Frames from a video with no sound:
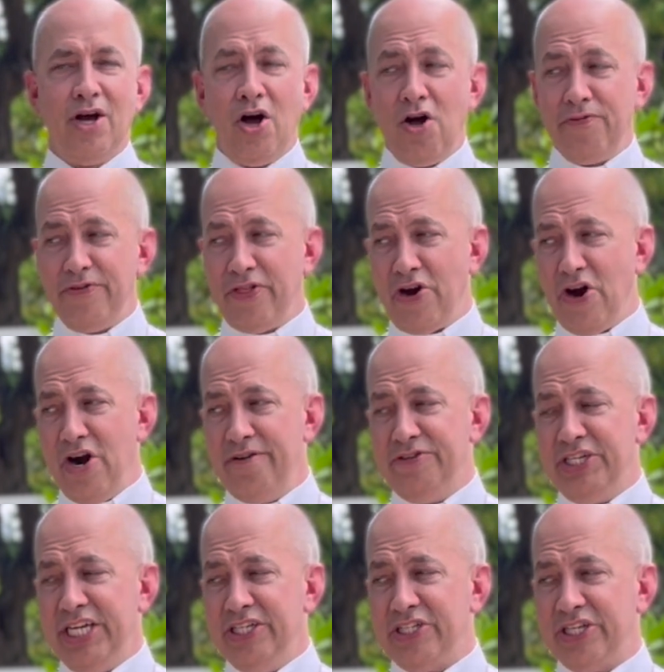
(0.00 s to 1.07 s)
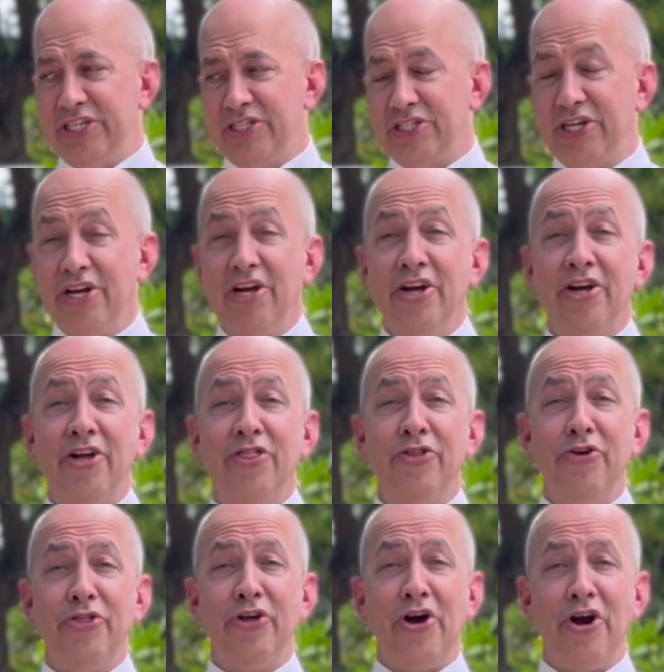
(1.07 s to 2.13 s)
All for the heart of Jesus,
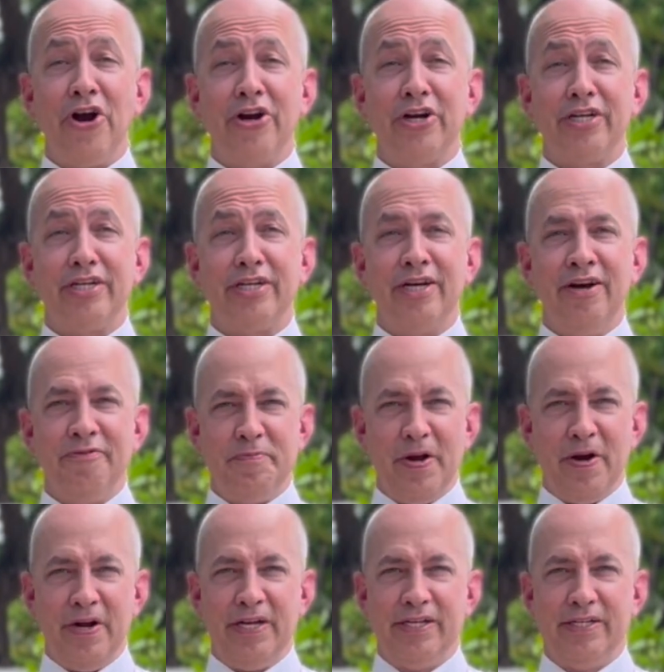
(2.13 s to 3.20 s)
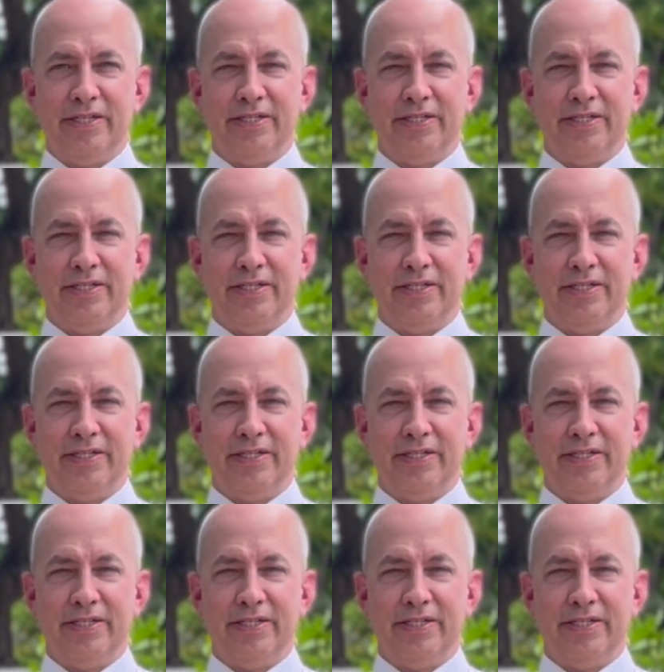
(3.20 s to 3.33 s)
through the heart of Mary.